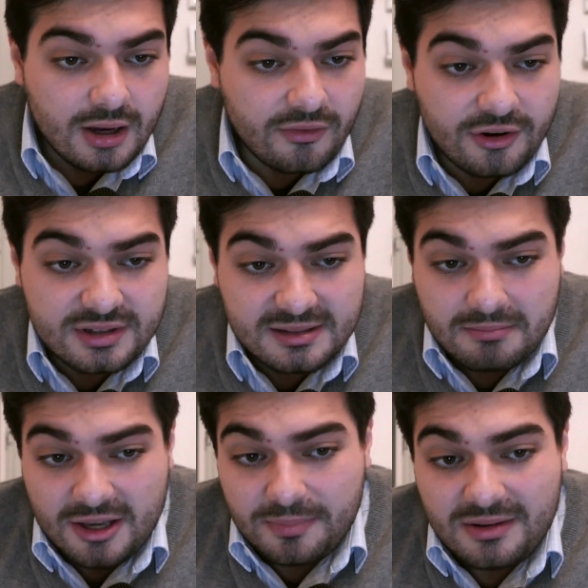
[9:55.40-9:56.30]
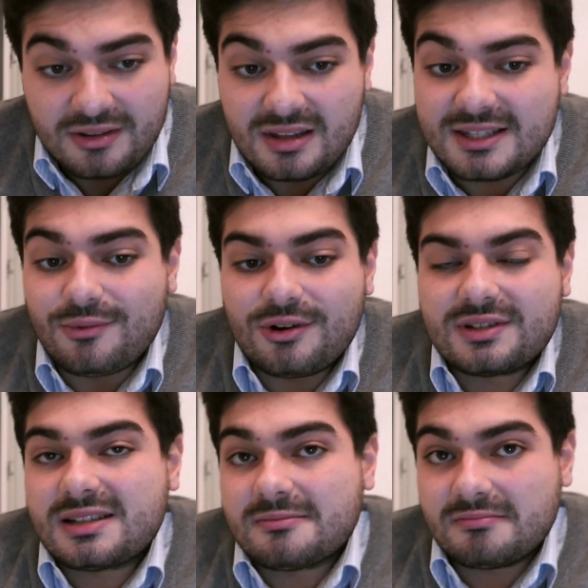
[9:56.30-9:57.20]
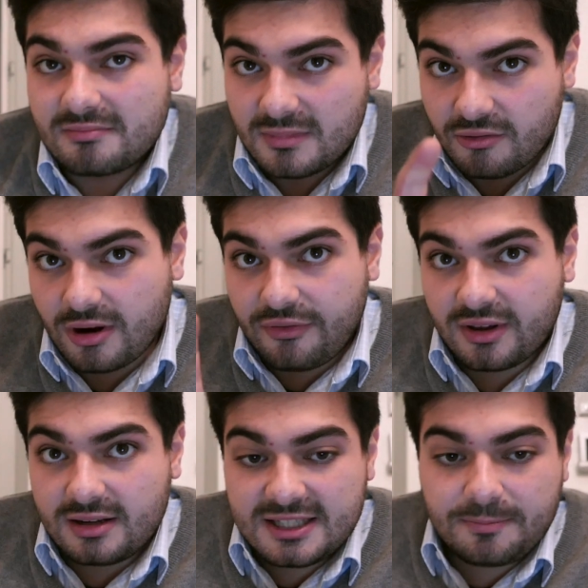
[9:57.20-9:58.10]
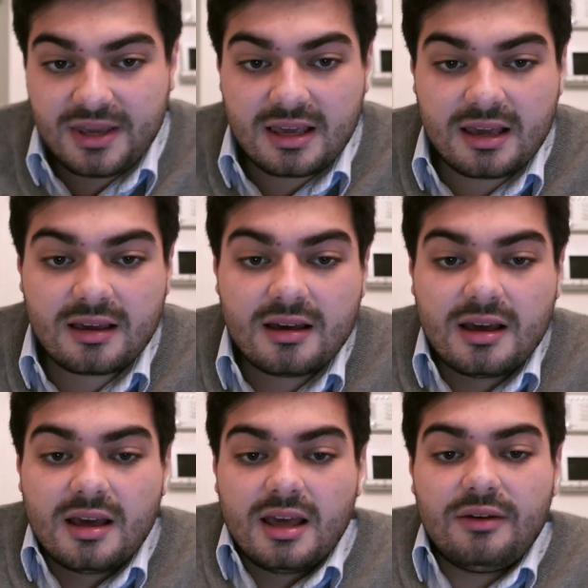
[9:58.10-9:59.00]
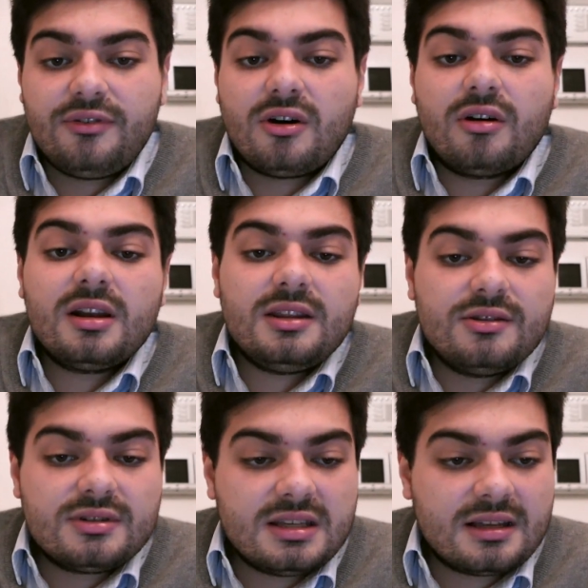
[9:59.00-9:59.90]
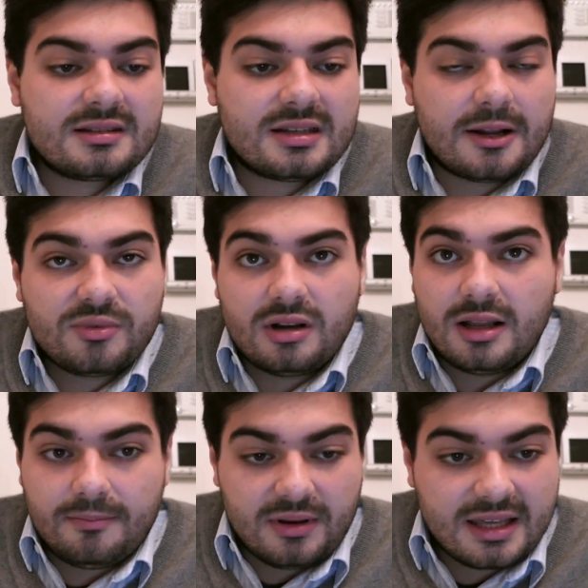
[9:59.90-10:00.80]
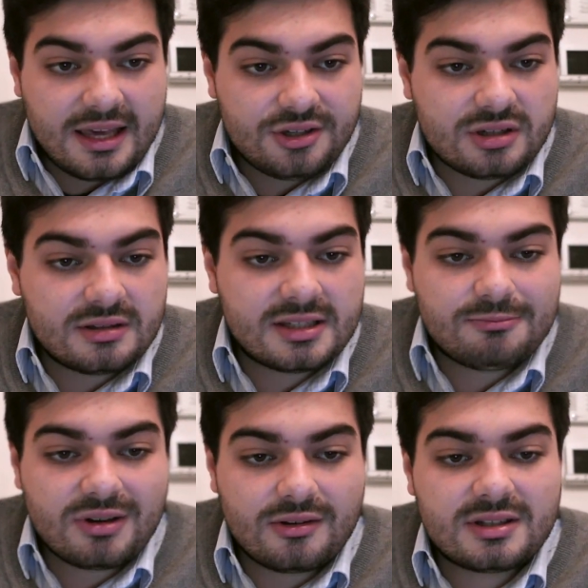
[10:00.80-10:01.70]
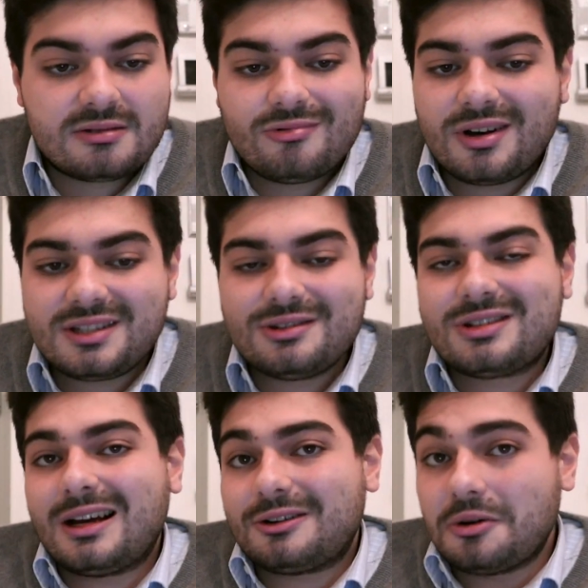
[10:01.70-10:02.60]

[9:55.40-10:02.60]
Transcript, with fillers: Of course, in my opinion, this works graphically speaking, if you're only using terminal applications, because once you start